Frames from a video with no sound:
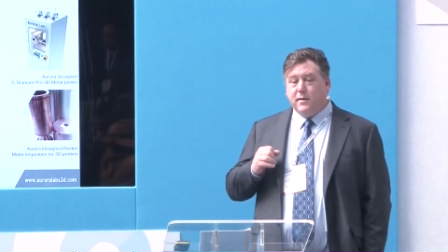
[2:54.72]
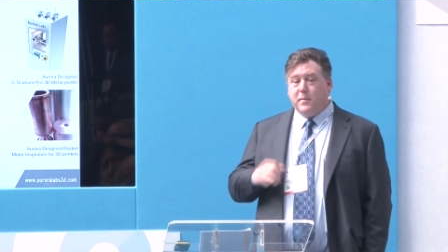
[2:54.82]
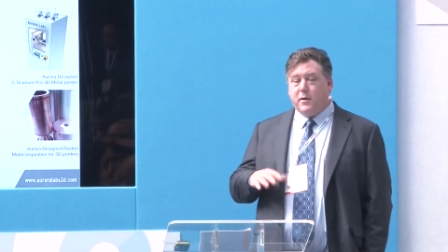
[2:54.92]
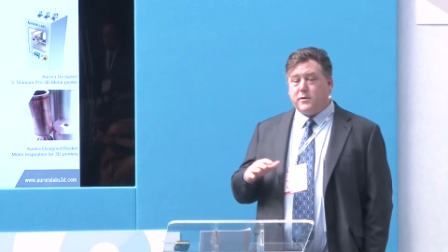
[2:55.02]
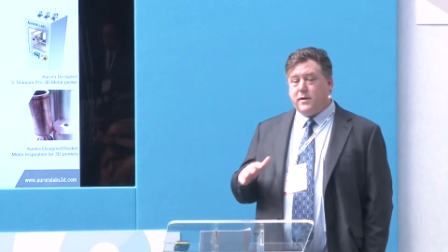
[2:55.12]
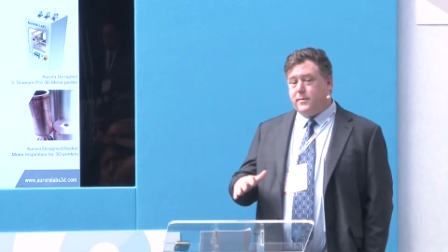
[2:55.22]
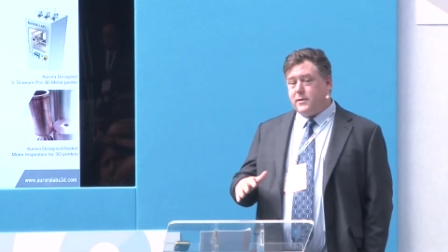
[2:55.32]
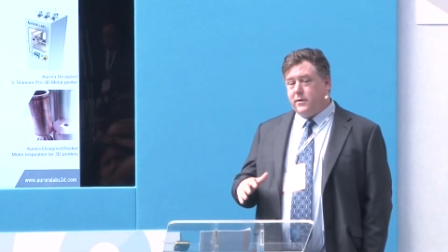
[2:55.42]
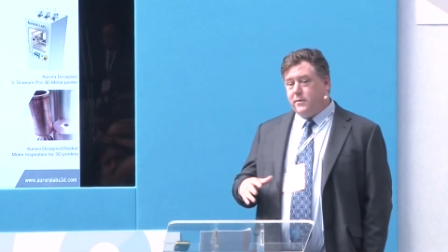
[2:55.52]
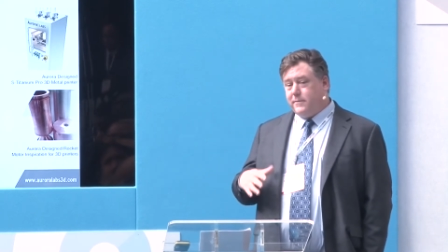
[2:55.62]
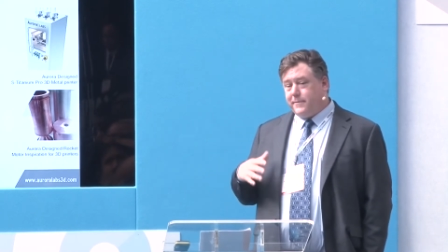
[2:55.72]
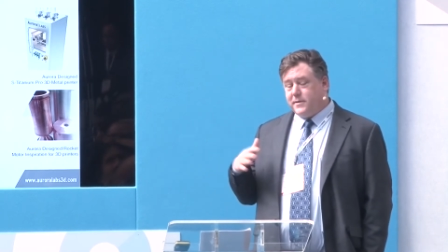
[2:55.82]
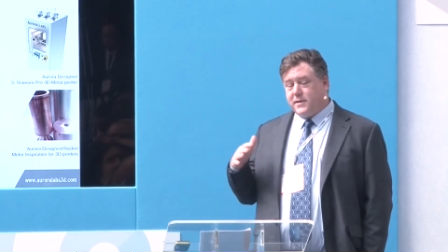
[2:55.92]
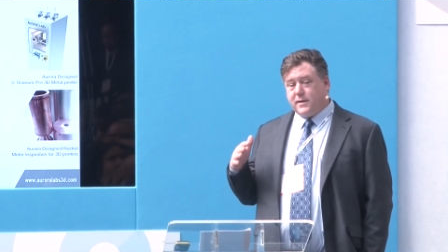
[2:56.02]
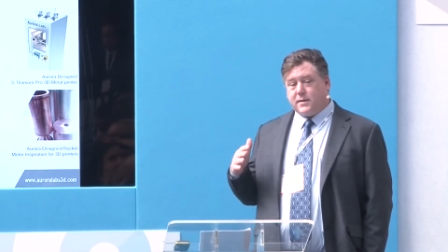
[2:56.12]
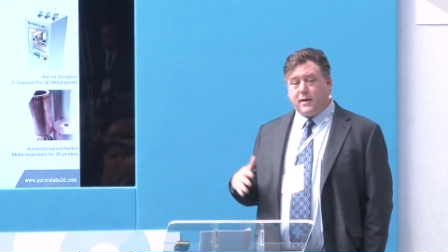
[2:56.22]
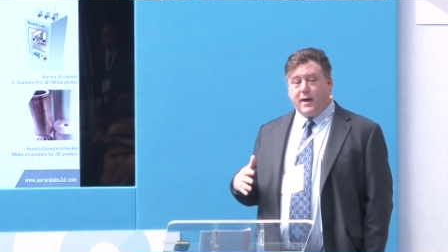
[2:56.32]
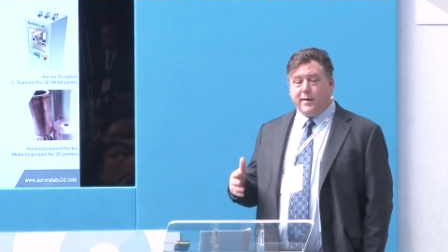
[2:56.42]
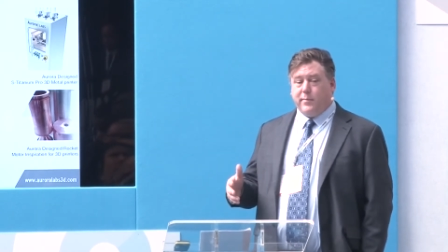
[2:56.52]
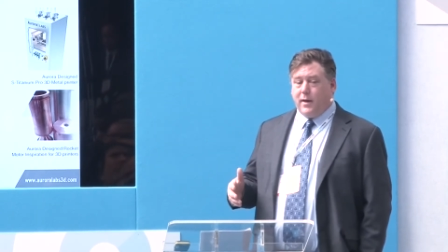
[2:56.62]
melting the material, fusing it to the
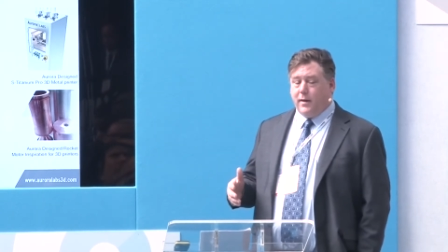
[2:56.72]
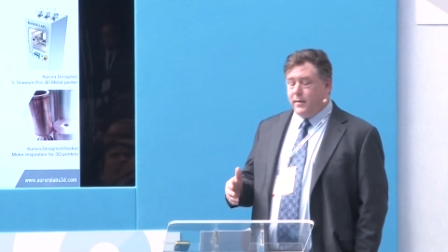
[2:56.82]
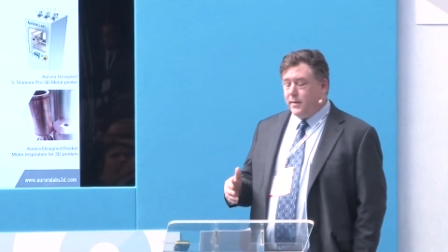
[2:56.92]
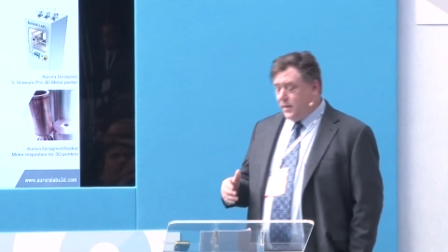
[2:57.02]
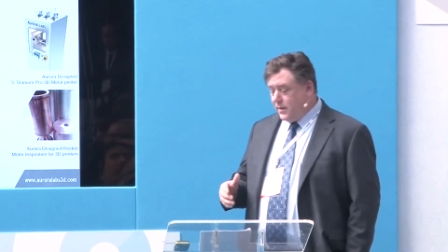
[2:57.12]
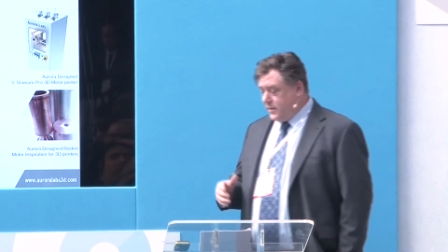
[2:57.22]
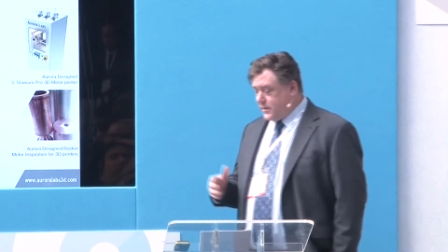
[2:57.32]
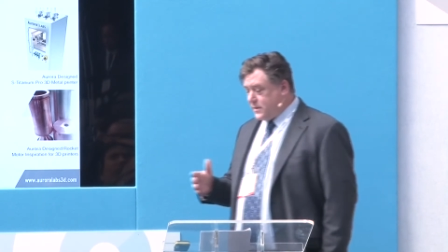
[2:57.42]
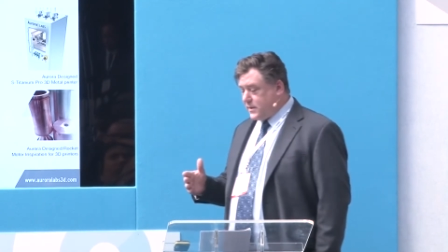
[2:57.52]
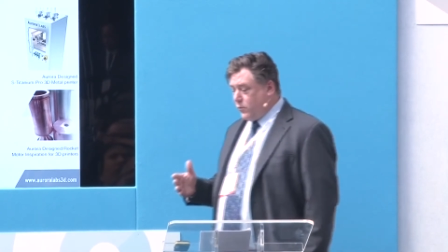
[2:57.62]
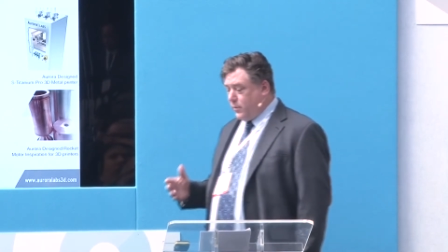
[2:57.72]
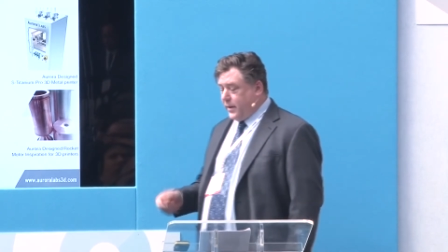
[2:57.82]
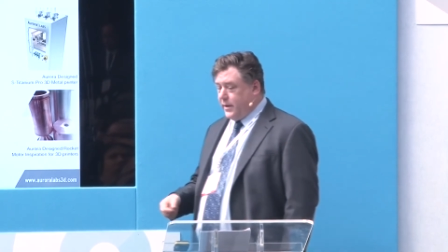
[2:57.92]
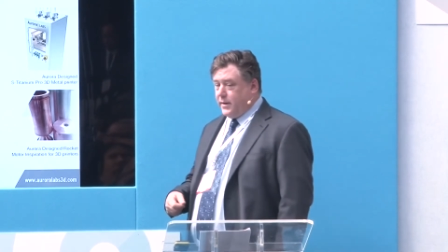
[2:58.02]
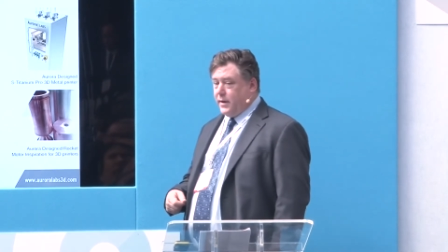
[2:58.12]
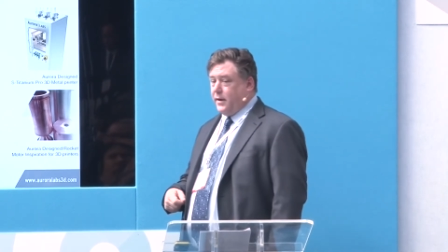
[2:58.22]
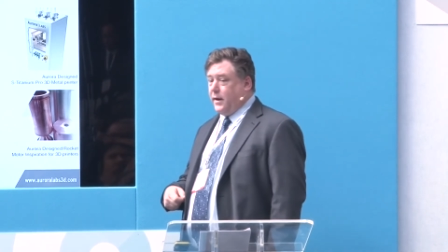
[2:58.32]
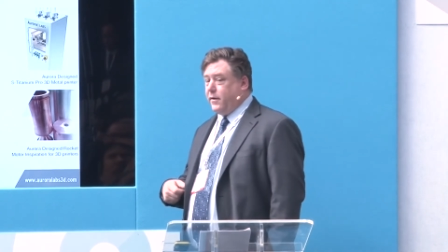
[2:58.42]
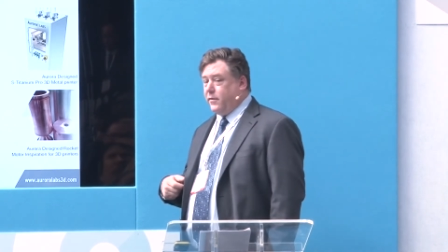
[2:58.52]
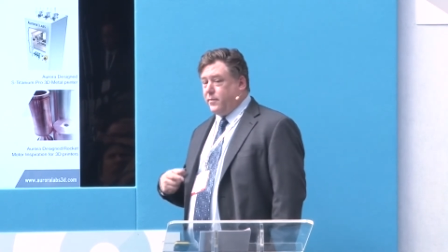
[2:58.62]
layer below. This is then repeated in an
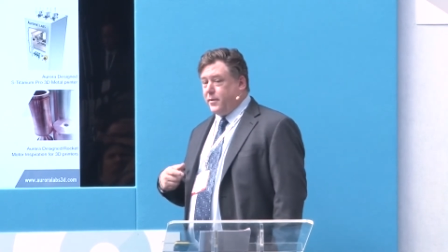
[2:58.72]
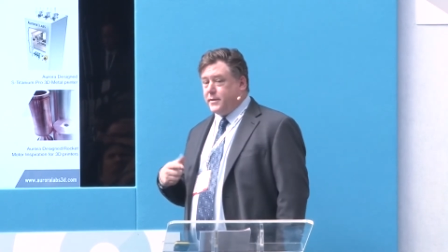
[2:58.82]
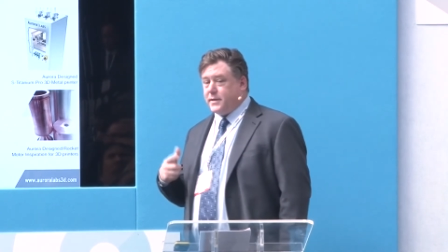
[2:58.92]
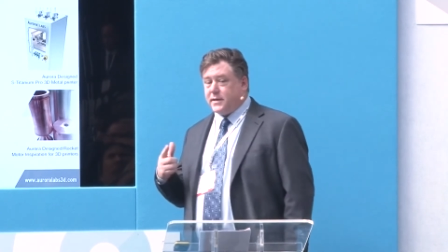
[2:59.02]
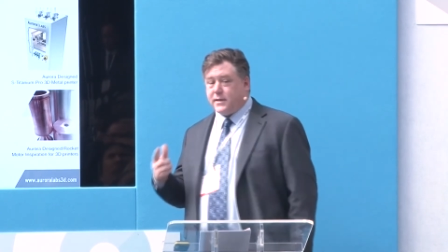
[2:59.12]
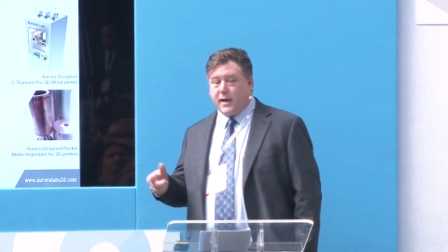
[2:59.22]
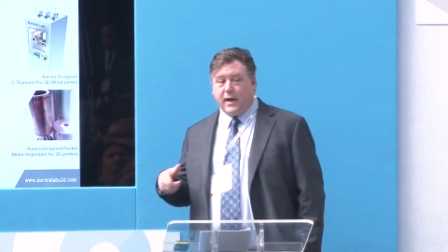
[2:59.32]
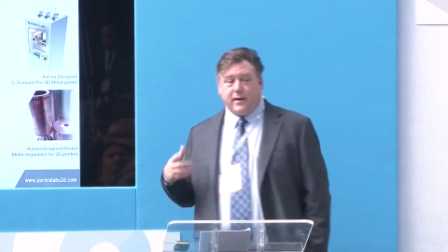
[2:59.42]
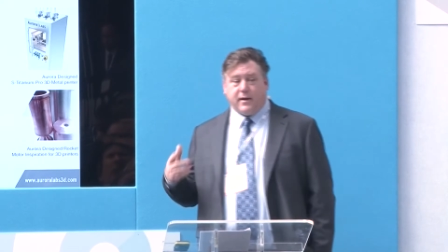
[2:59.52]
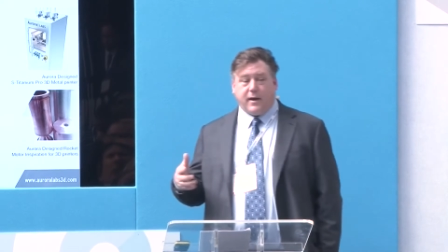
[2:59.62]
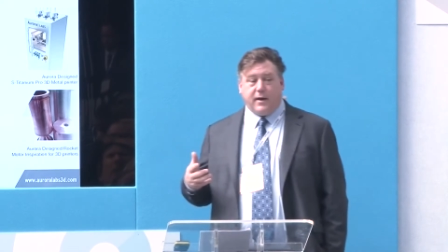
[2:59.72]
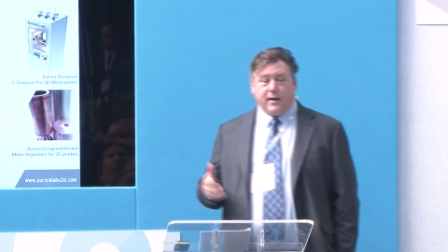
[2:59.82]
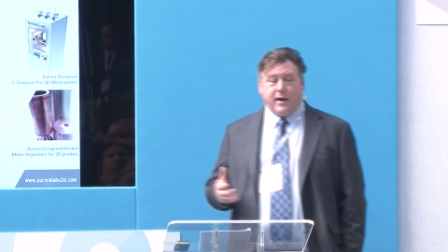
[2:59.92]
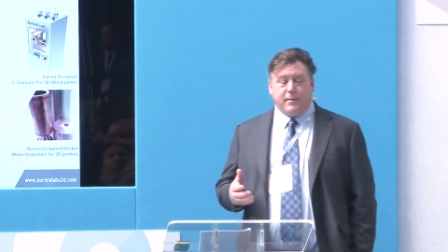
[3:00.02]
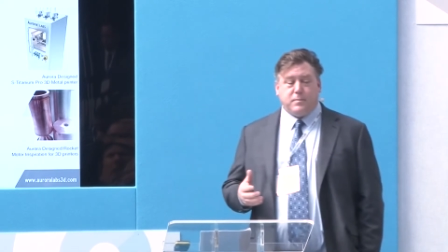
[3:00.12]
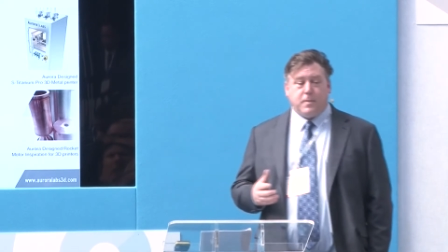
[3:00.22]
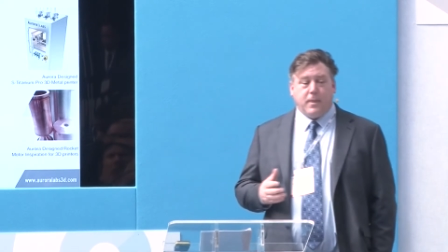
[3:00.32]
iterative process again and again and again.